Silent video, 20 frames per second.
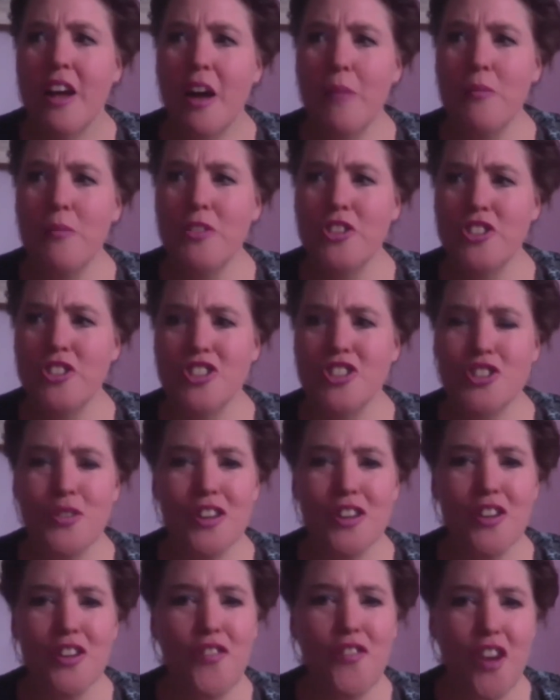She's doing
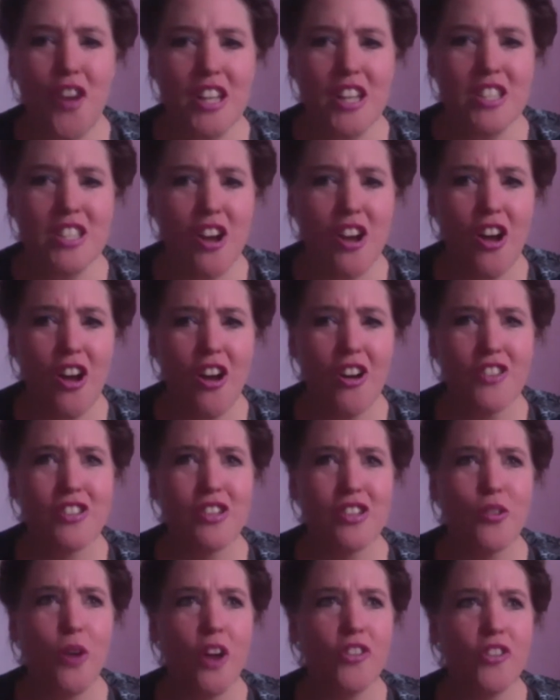it's
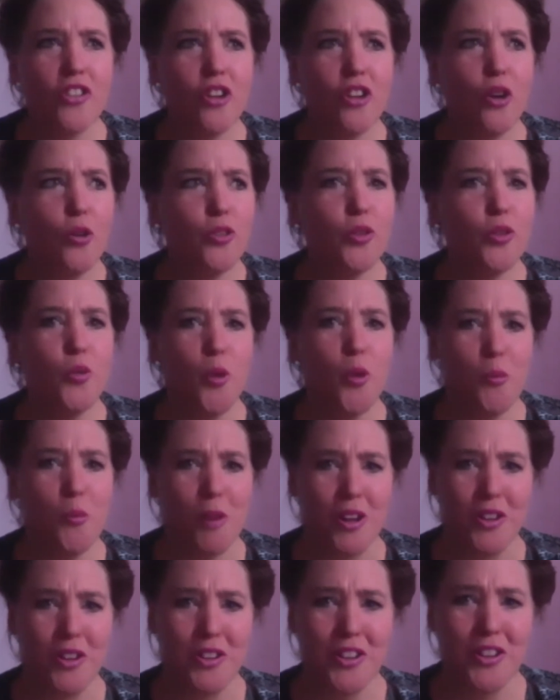quite an older
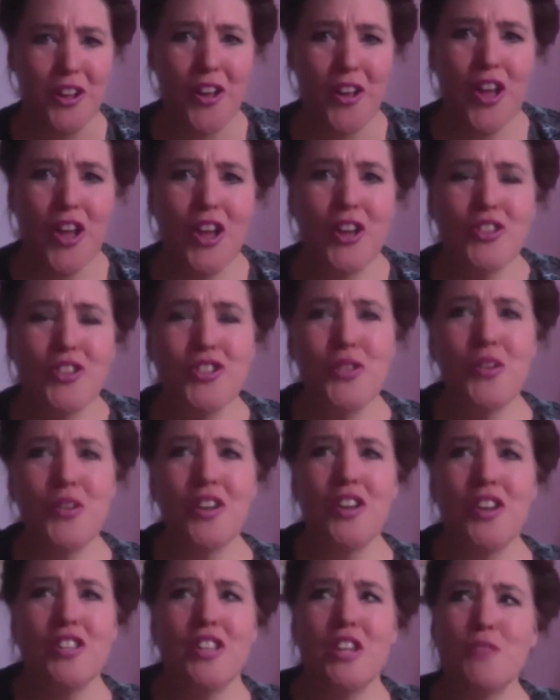woman doing,
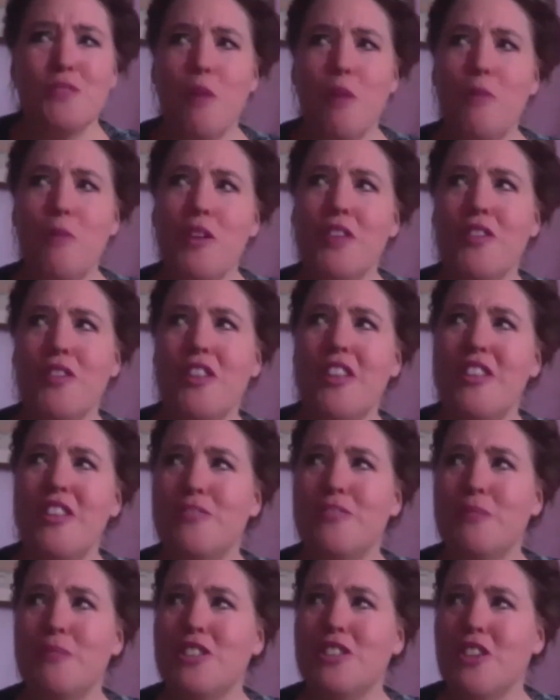it's probably
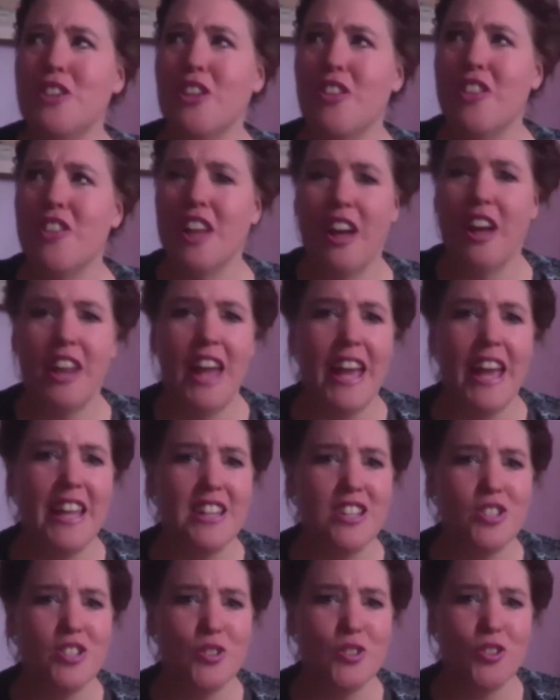been done in the kind of
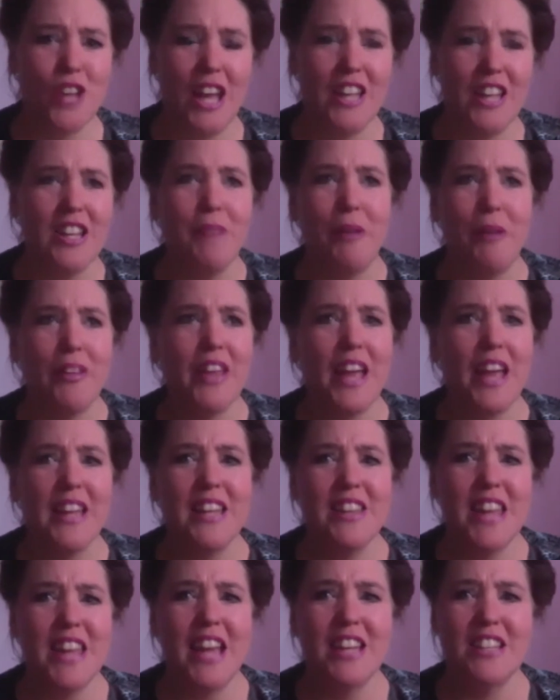80s or eight, about the eight, in
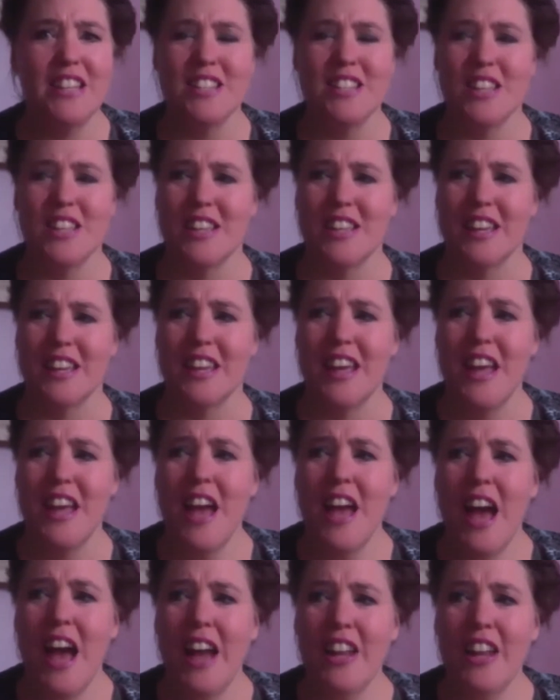the 80s, I think.
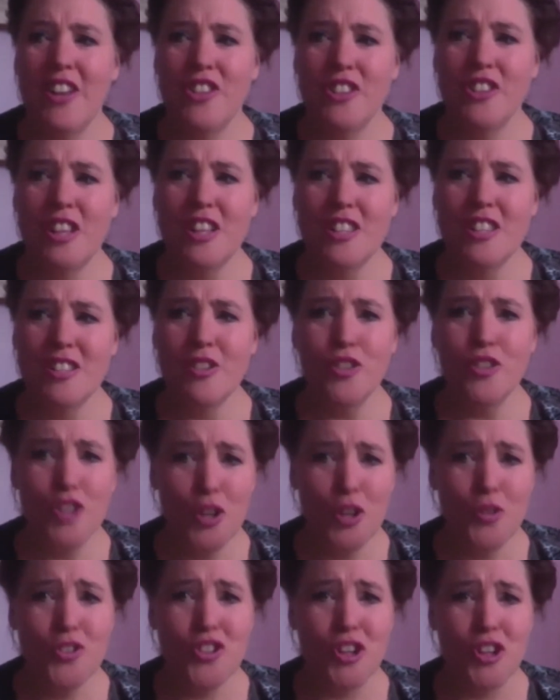And it's on
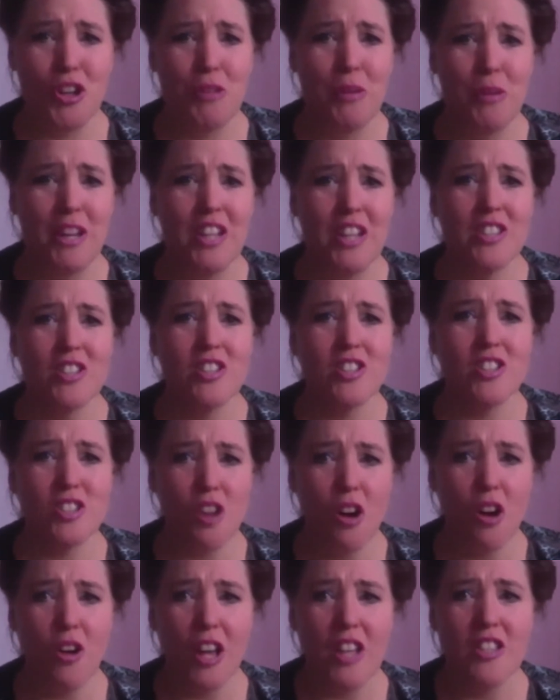YouTube, and it's a
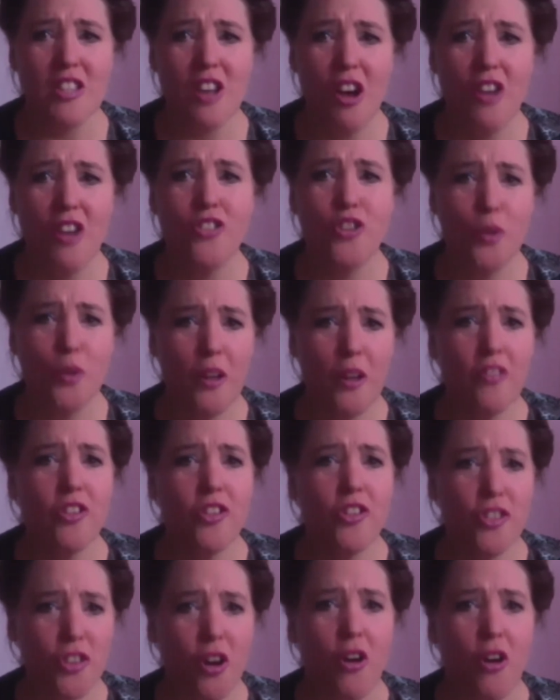song, it's her doing the
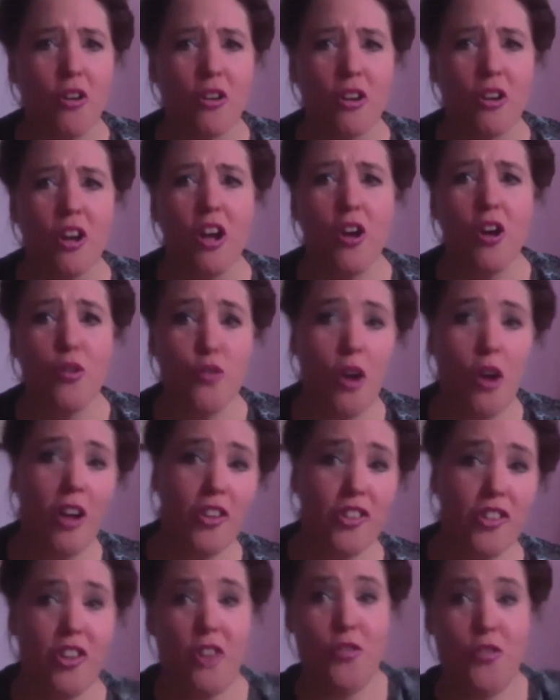song, Right
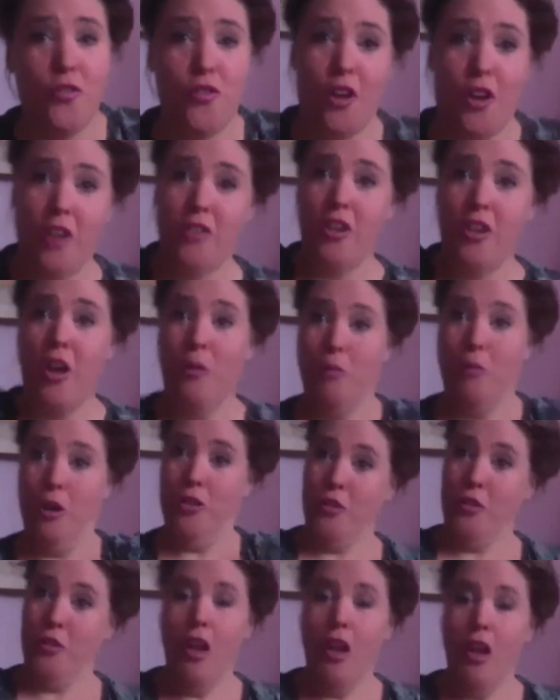Said Fred, with
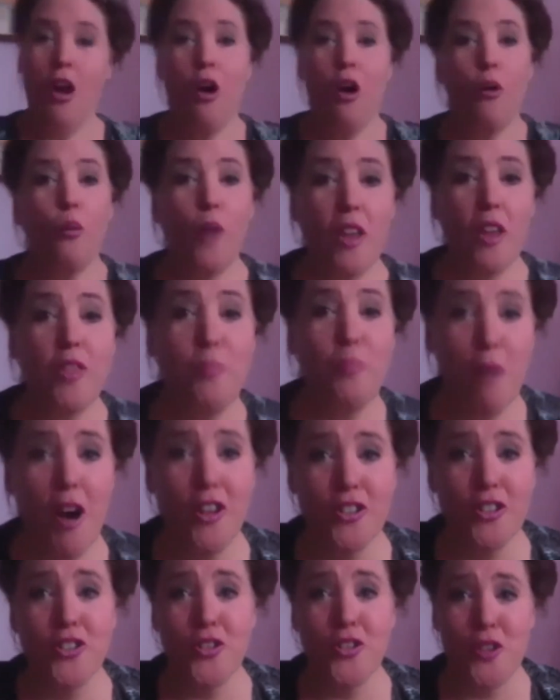
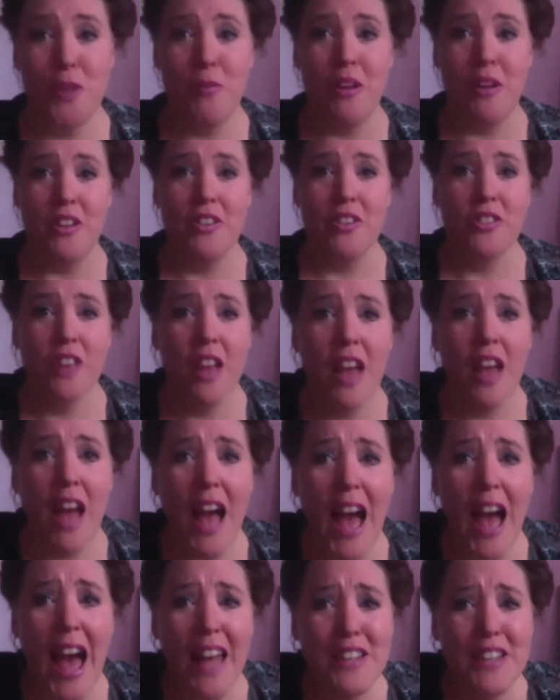Bernard Cribbins
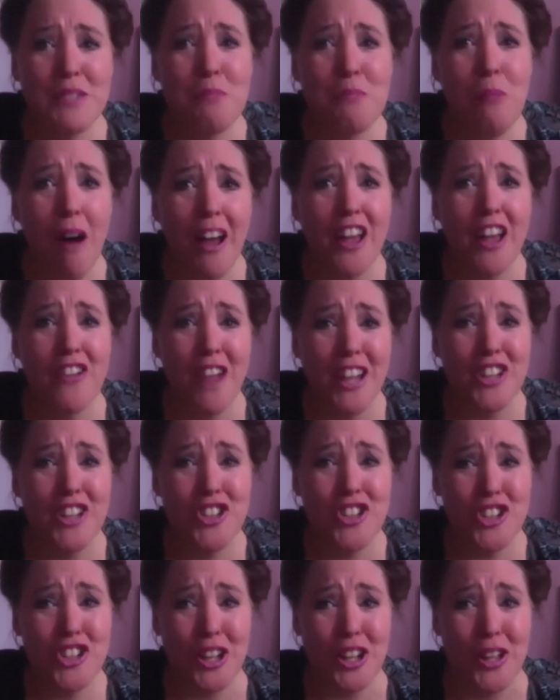and Maya
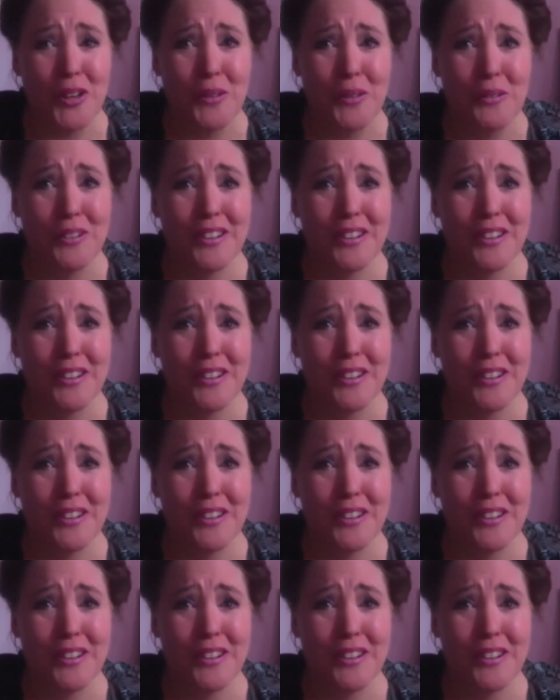Angelou.